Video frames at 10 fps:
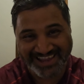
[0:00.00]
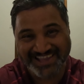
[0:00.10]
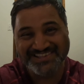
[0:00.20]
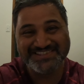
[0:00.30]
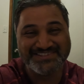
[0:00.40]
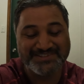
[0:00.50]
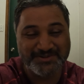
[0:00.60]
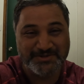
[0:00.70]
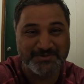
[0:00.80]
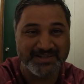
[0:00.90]
as
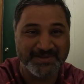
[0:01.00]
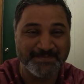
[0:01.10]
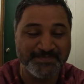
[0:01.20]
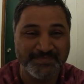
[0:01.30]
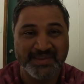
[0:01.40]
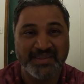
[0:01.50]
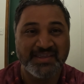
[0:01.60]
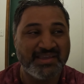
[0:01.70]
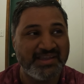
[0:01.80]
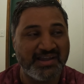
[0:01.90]
usual
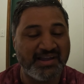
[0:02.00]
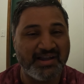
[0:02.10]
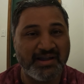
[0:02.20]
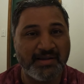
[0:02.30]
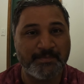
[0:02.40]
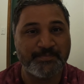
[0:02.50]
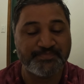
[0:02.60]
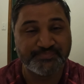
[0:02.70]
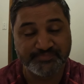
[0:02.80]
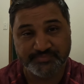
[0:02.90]
um,
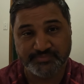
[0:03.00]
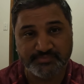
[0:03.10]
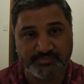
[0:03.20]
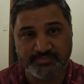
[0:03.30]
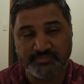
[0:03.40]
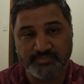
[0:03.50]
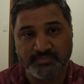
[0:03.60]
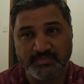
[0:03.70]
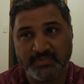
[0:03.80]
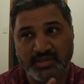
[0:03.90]

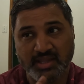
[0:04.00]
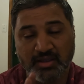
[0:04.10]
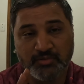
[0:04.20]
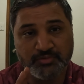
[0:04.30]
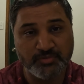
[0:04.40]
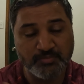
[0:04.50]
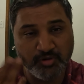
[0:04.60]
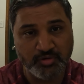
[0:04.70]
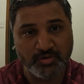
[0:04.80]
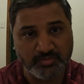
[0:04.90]
now
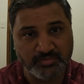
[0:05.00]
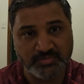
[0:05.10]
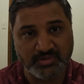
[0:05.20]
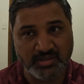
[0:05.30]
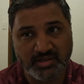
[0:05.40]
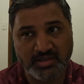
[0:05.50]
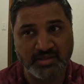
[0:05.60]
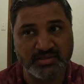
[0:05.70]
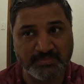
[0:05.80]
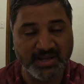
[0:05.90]
tomorrow
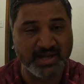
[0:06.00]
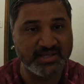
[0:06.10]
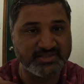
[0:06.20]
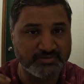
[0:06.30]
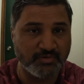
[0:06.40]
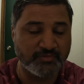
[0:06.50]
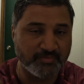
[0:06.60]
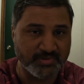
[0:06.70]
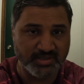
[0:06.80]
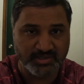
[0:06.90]
uh, the plan is to go
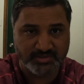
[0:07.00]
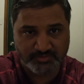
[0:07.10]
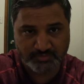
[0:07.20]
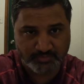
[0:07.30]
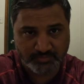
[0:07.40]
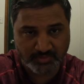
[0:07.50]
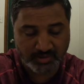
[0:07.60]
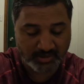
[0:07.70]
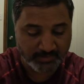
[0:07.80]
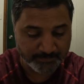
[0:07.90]
from here to
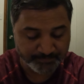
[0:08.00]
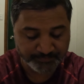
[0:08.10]
uh,